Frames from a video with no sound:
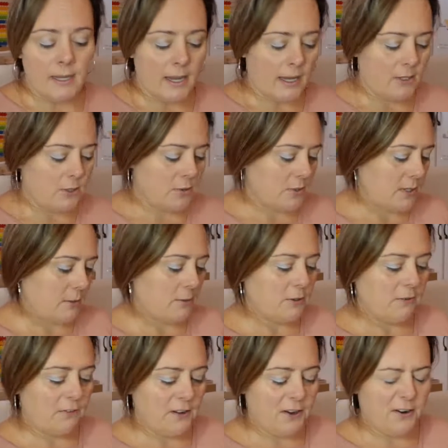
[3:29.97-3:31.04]
and she was able
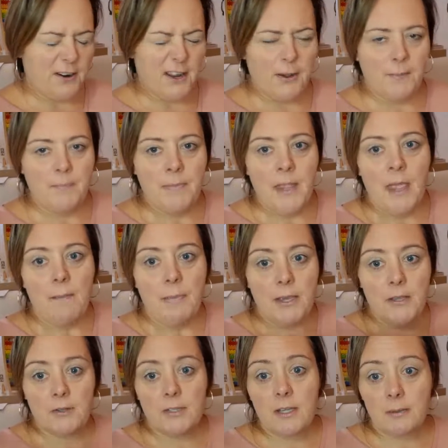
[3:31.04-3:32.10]
to figure it out by
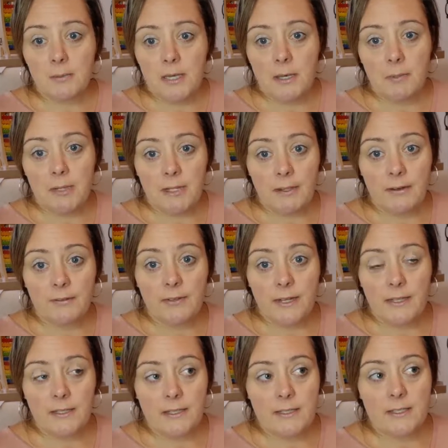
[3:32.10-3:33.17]
using a manipulative
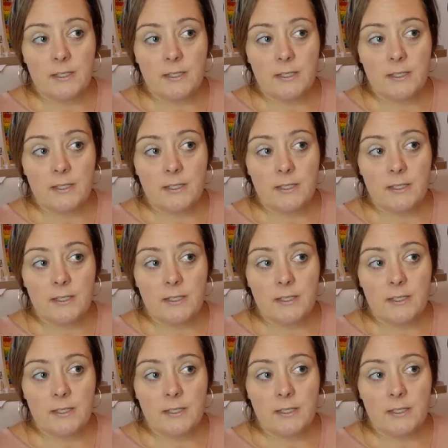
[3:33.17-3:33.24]
like this.